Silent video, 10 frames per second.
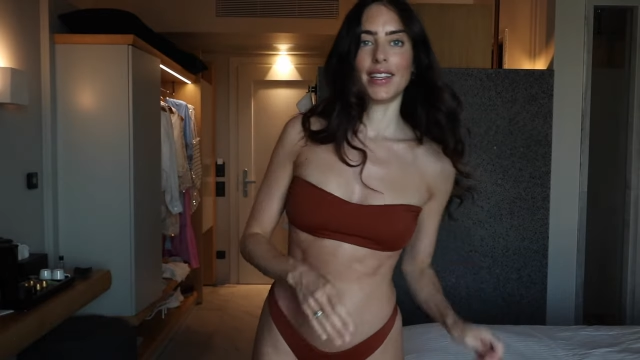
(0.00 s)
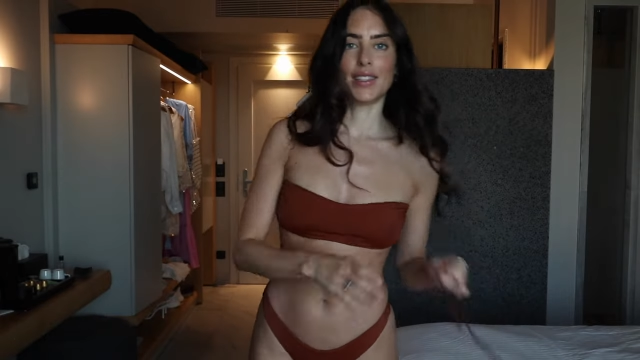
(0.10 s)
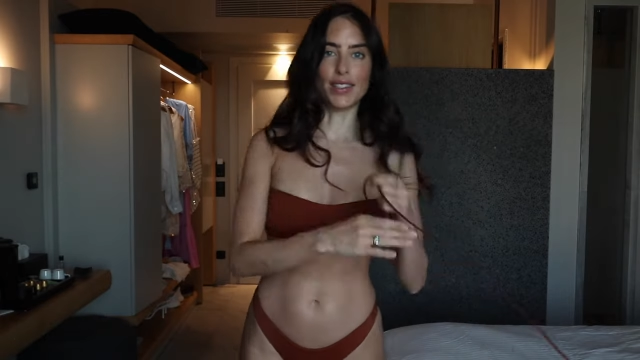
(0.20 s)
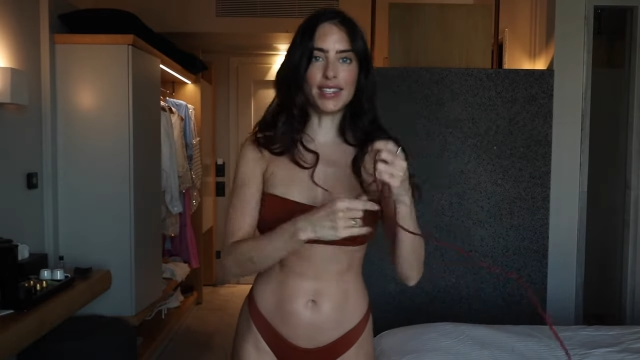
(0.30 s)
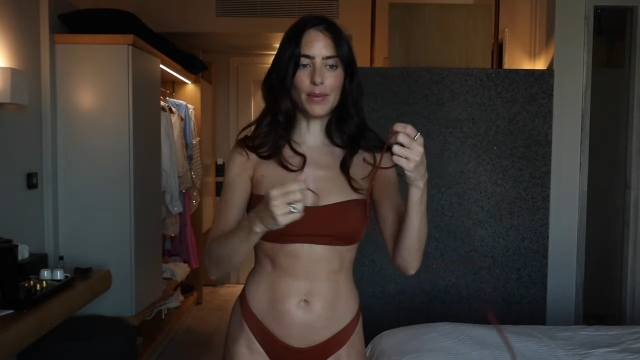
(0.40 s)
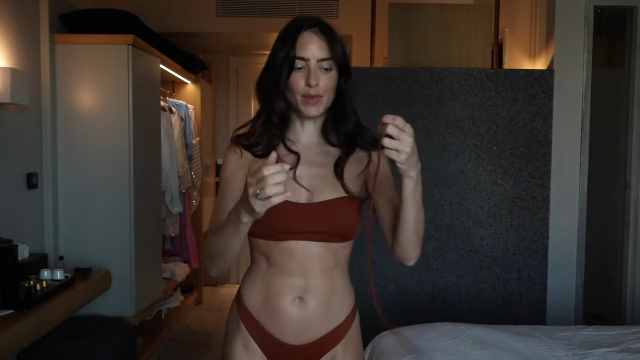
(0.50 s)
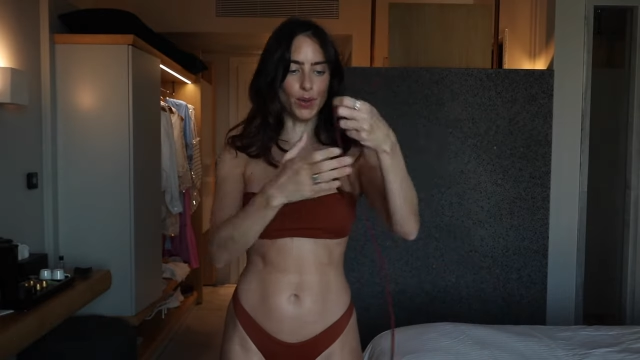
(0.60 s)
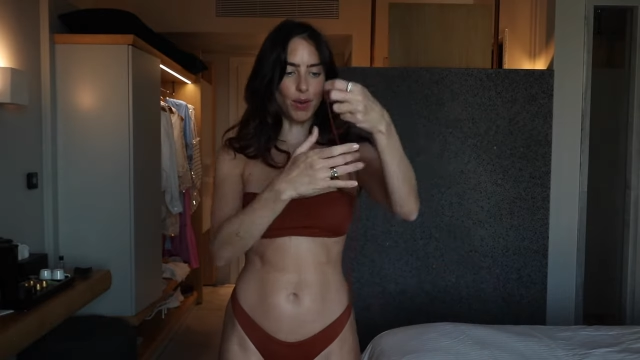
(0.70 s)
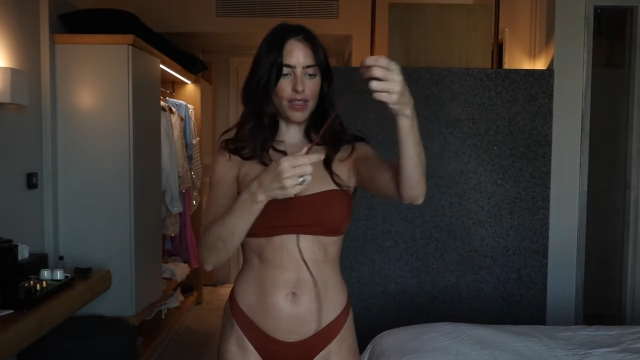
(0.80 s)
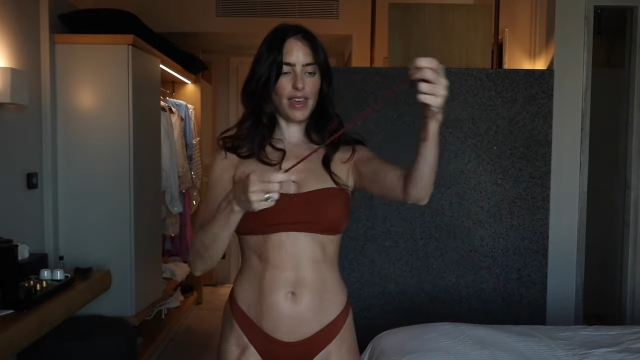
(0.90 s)
so same
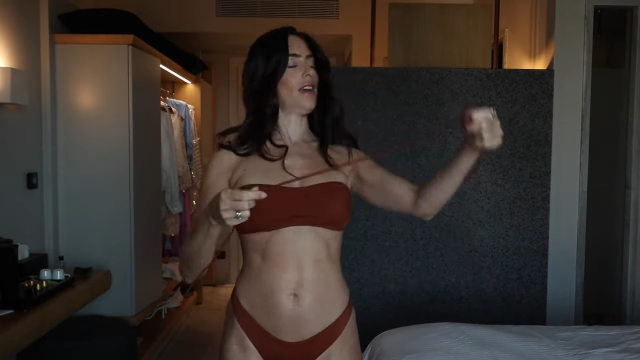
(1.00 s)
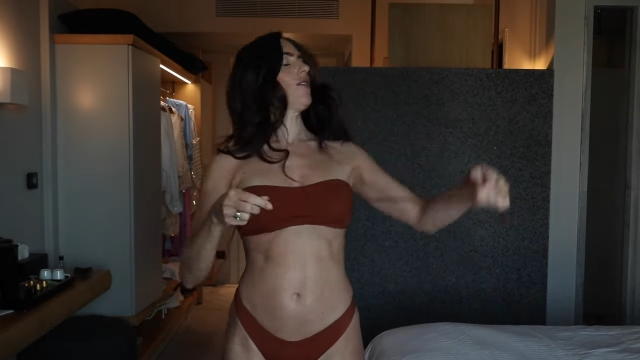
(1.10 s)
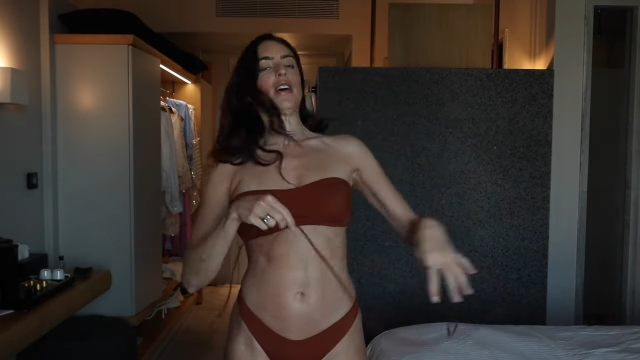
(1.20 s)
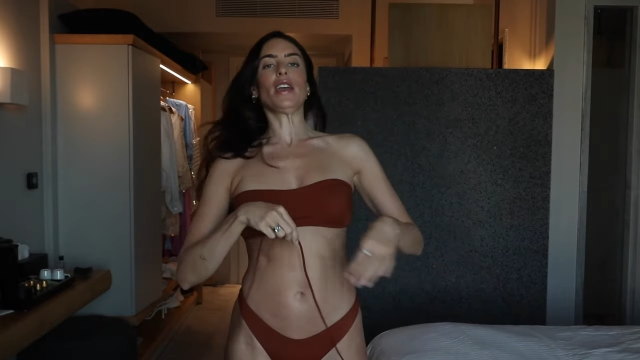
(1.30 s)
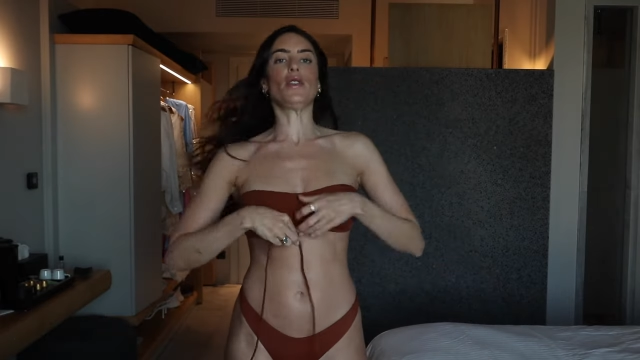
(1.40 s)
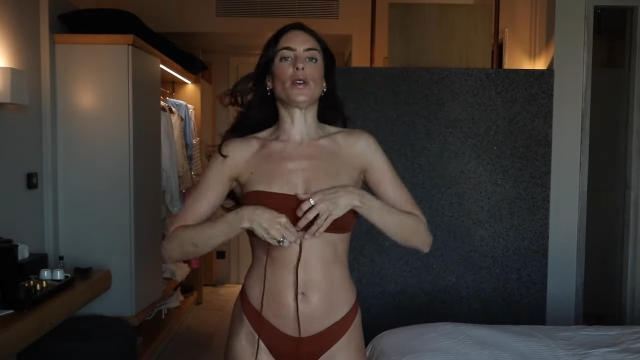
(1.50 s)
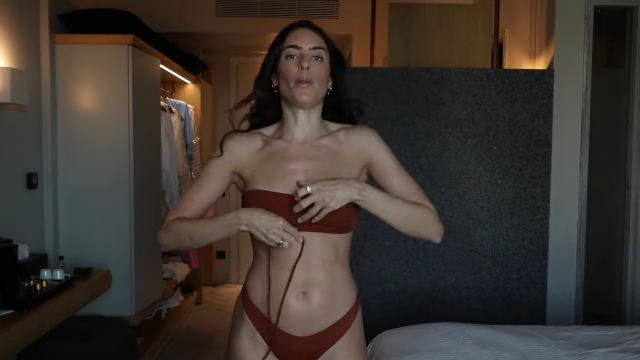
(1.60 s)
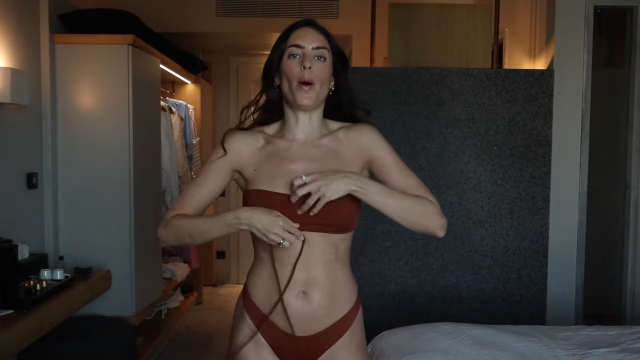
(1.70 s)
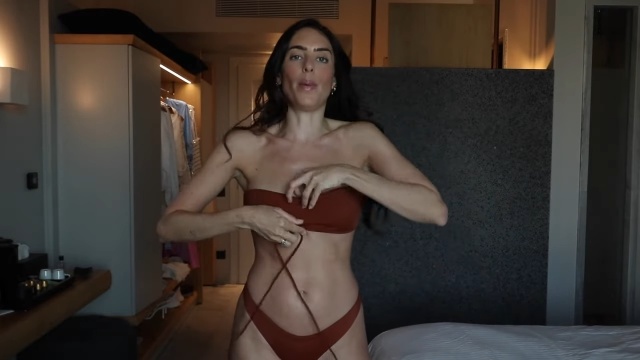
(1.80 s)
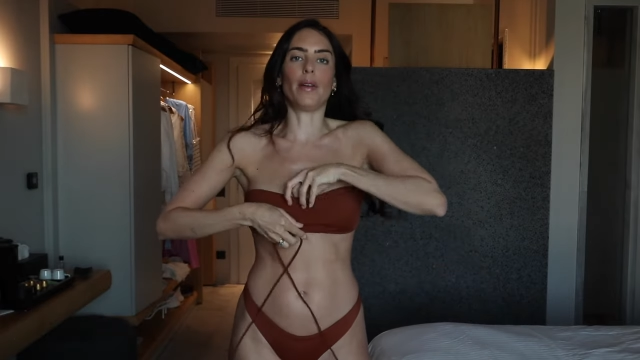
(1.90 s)
sort of thing, right? You can
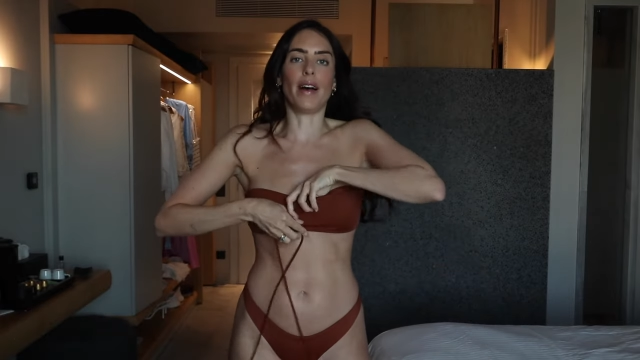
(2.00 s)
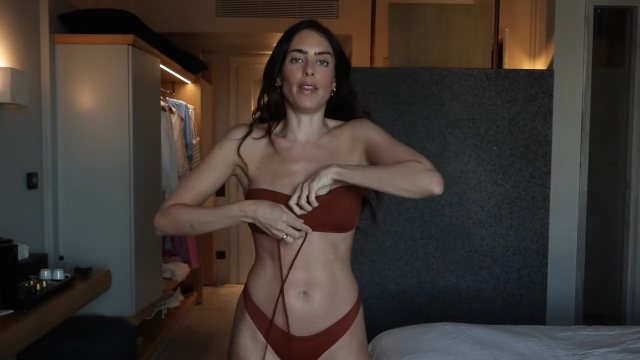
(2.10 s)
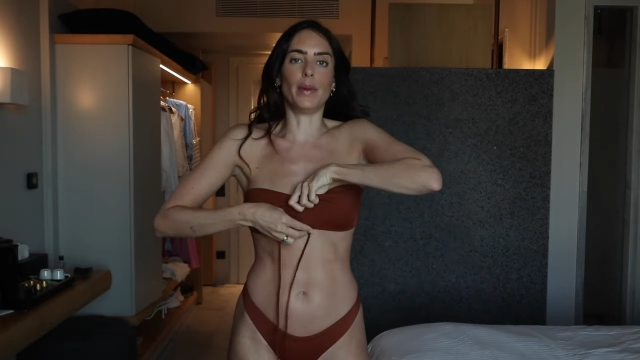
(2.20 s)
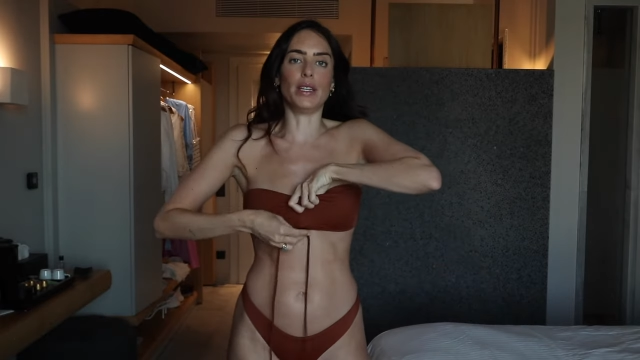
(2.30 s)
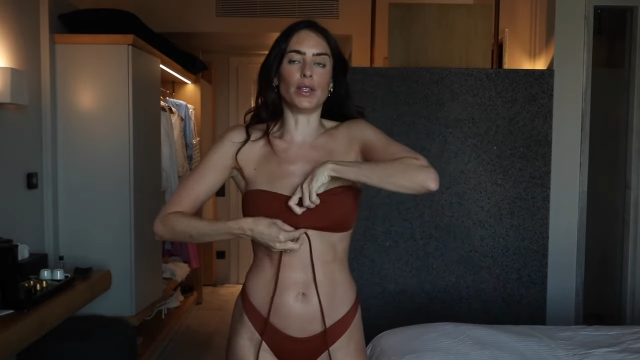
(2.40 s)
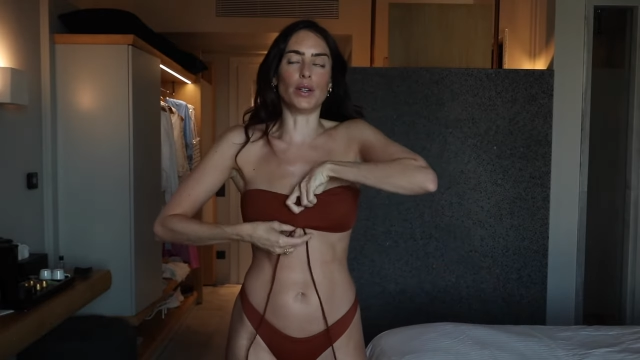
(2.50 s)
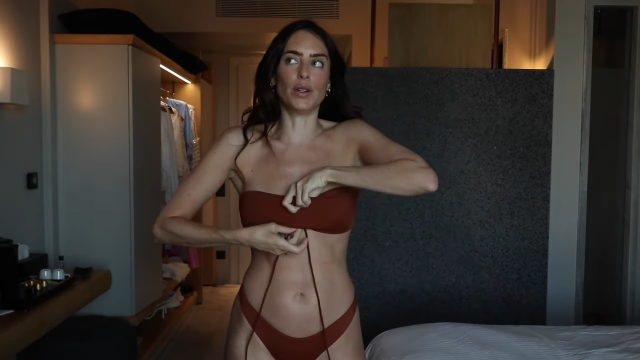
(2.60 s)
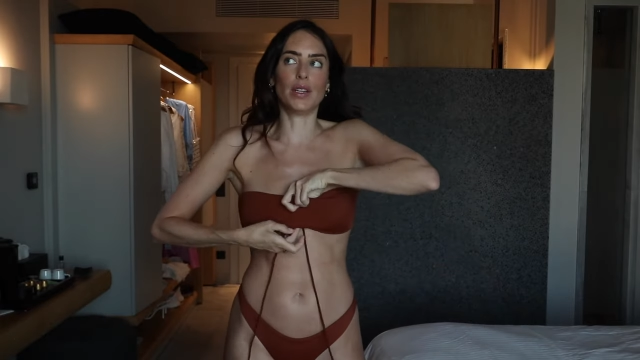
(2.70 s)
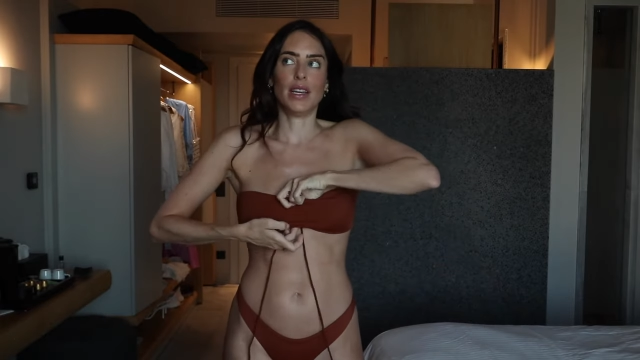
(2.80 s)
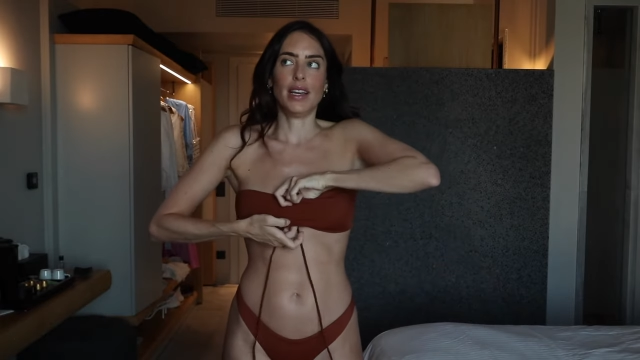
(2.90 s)
pop it around the middle.